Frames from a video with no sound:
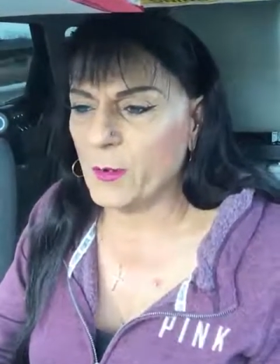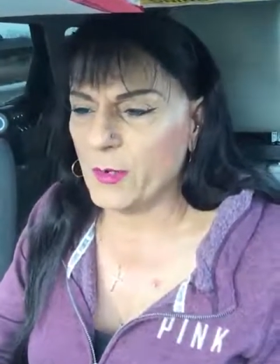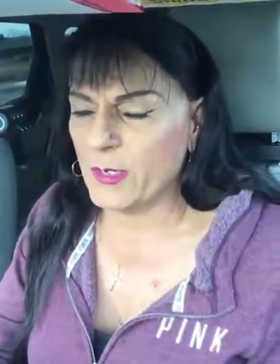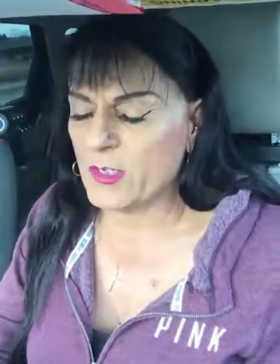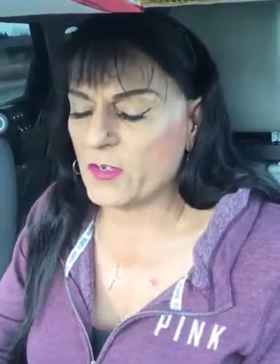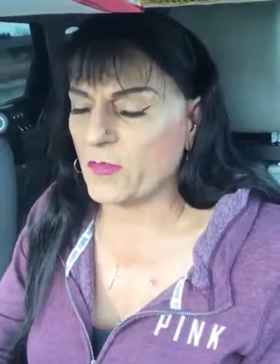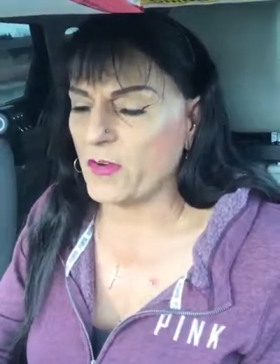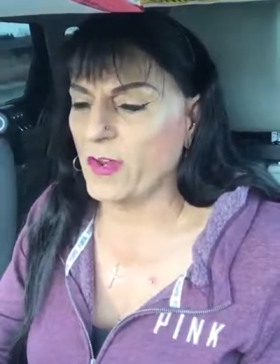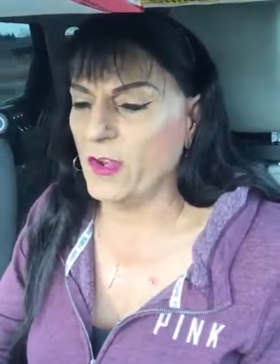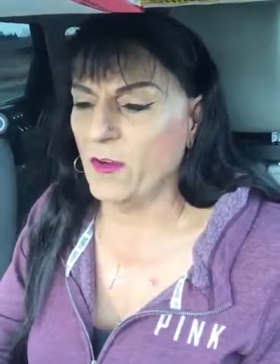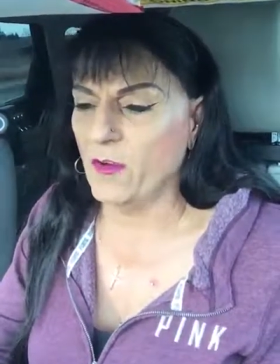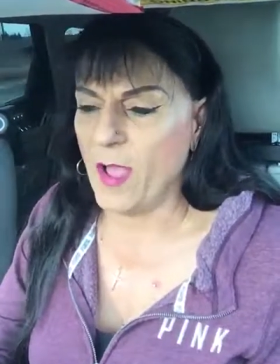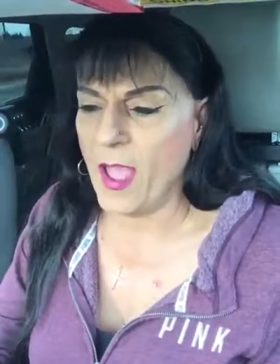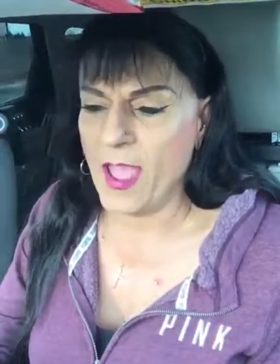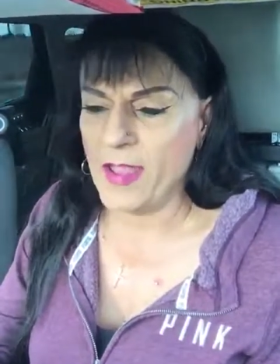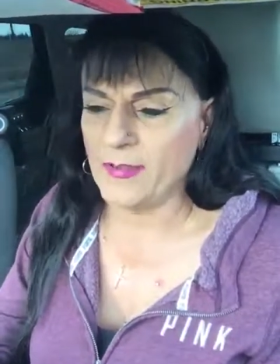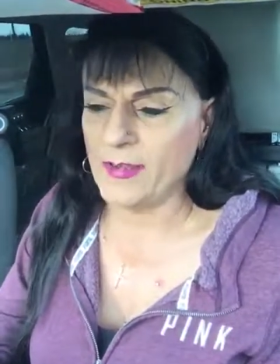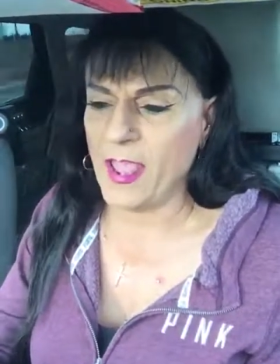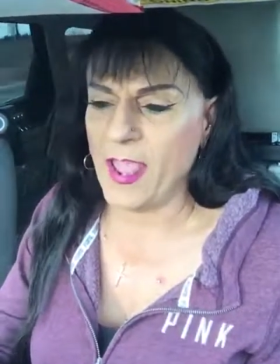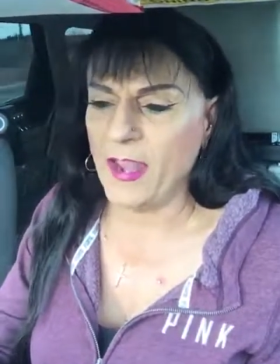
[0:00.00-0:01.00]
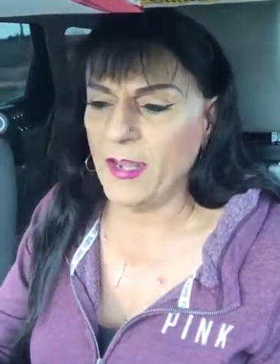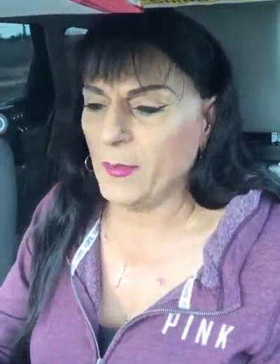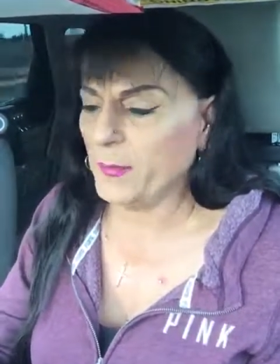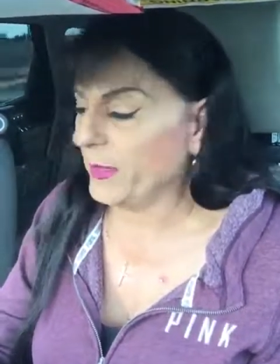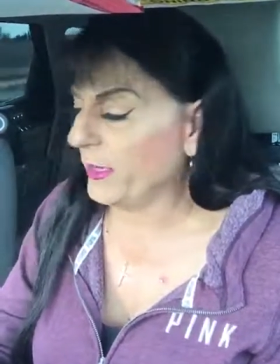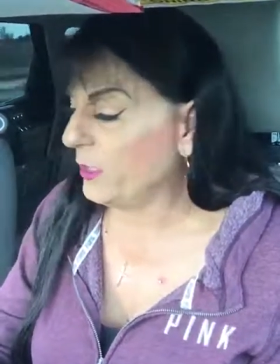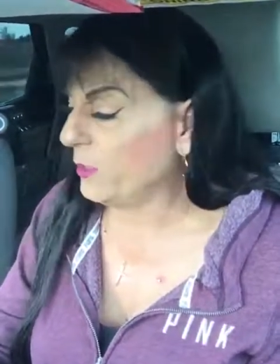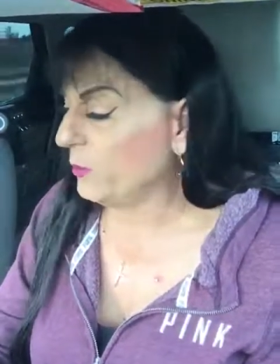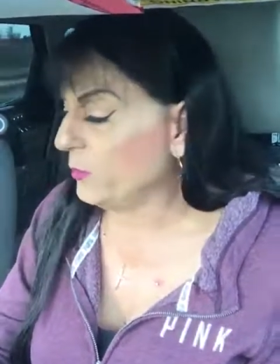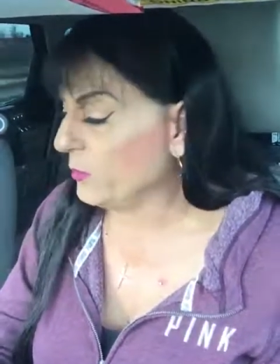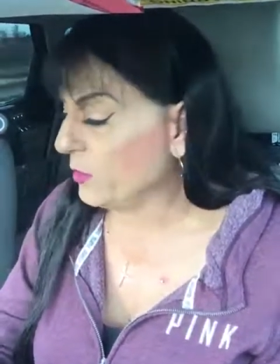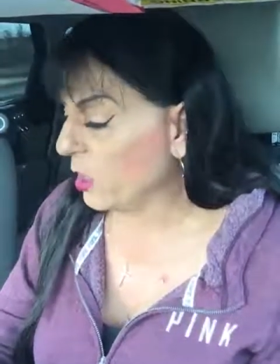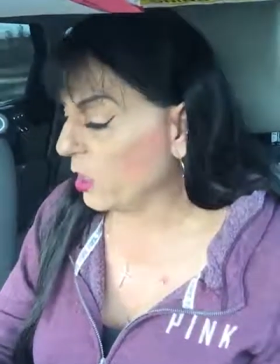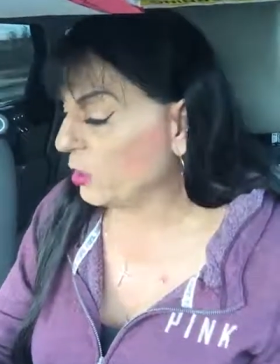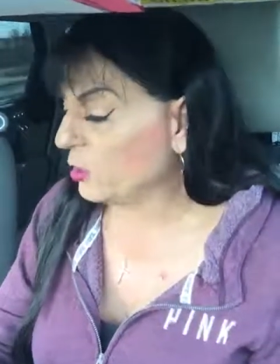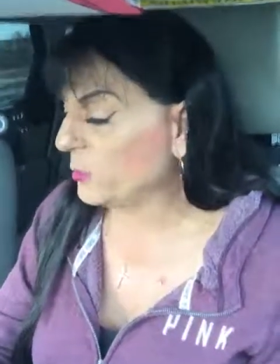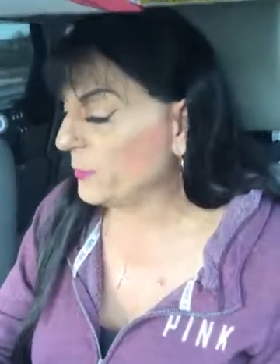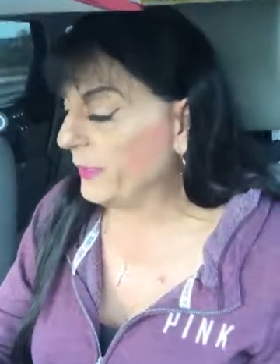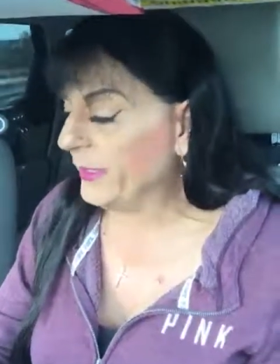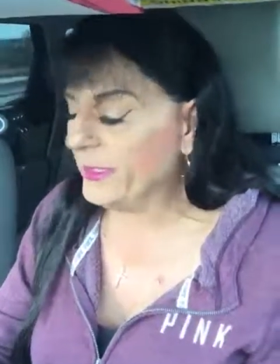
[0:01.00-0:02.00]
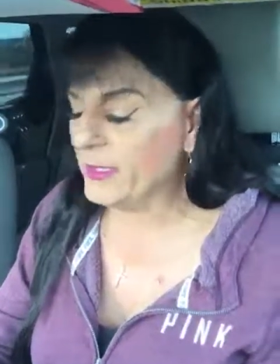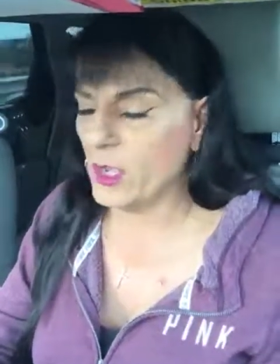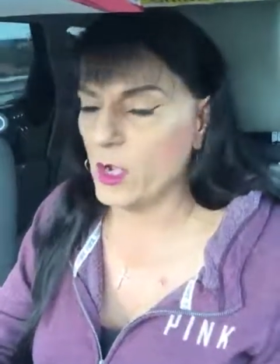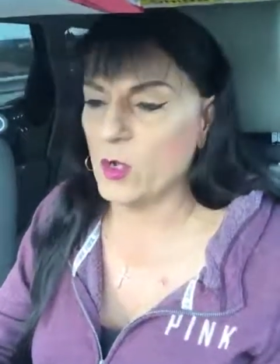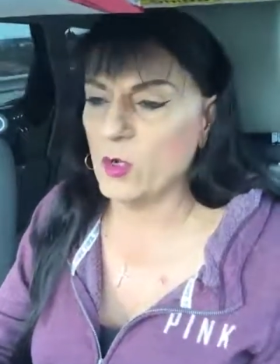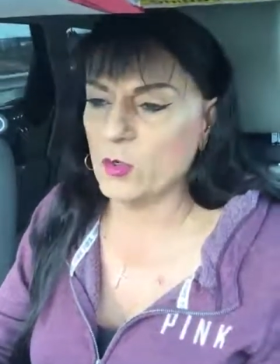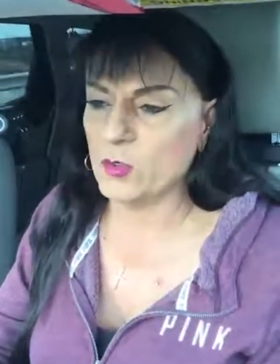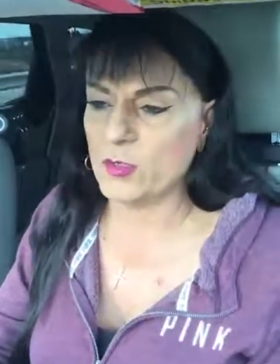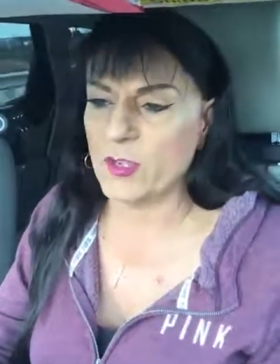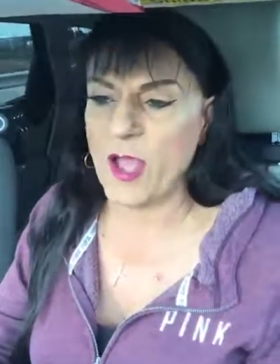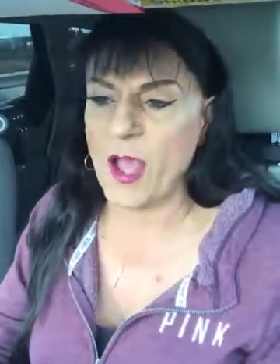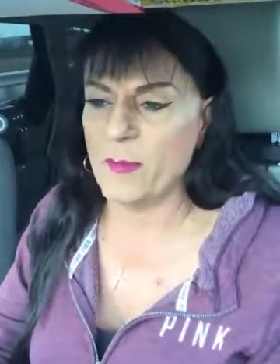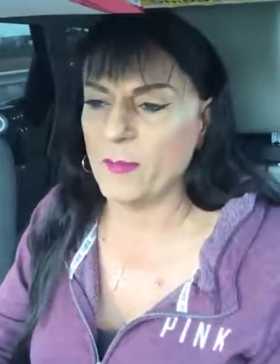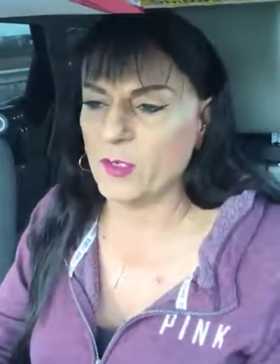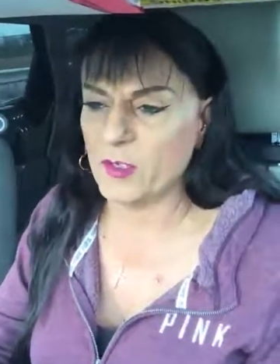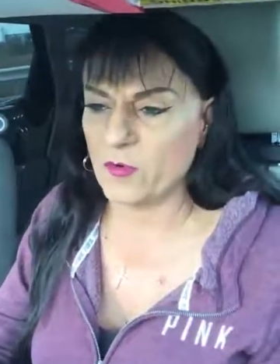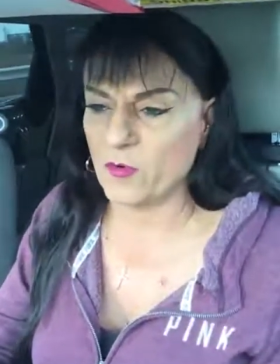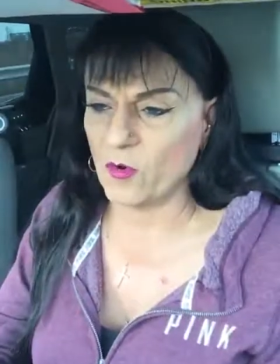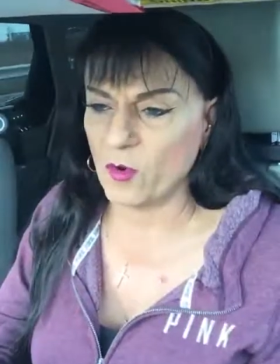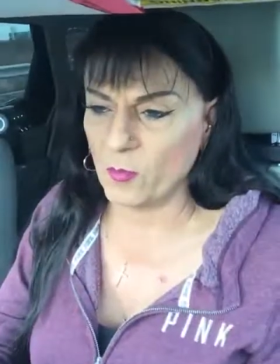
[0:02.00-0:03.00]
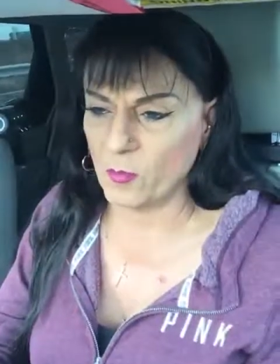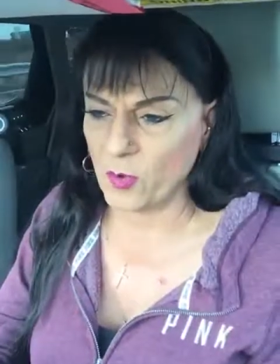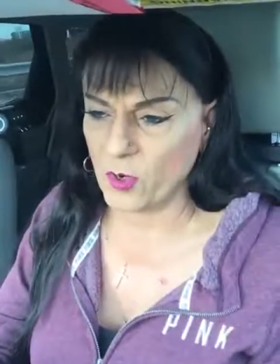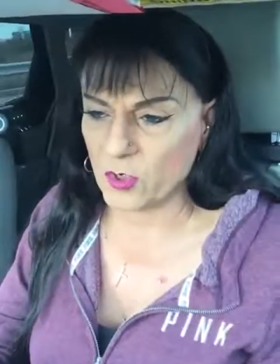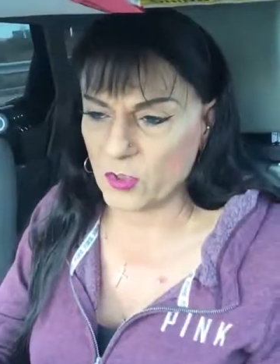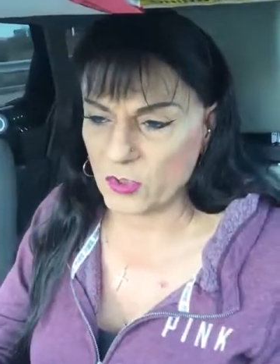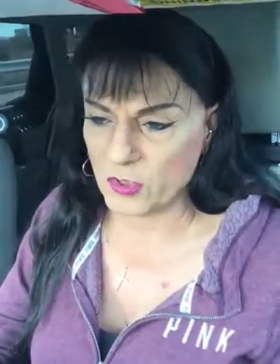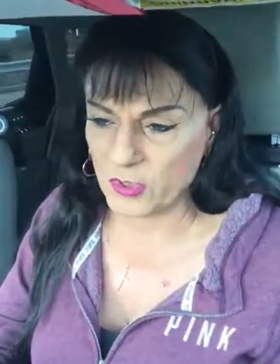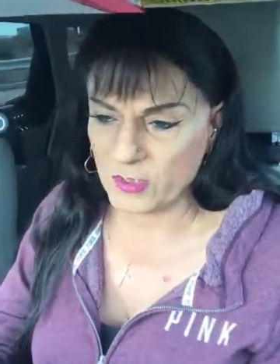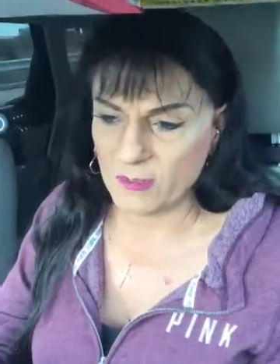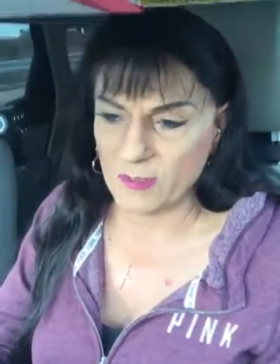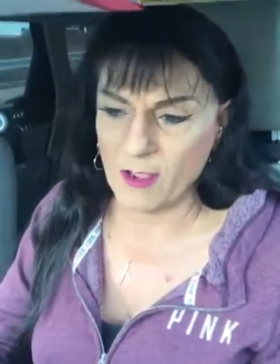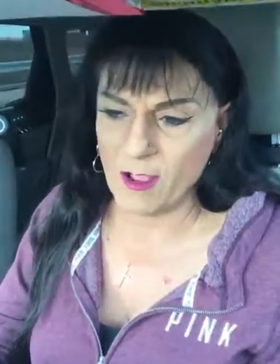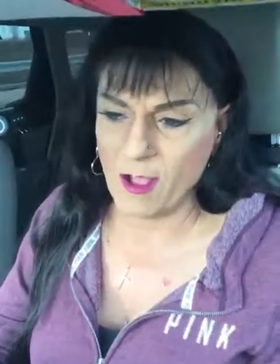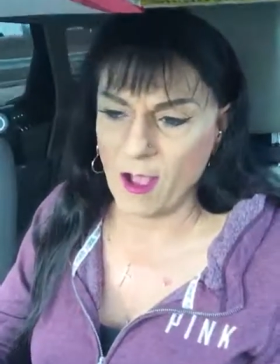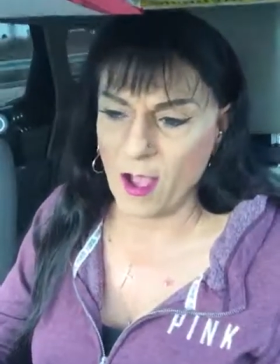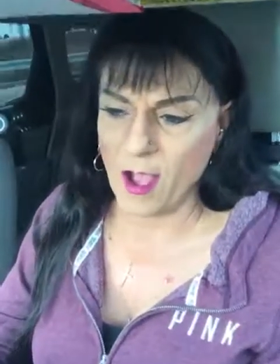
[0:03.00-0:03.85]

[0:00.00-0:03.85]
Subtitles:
it's real. And anybody who knows me knows I'm a strong person.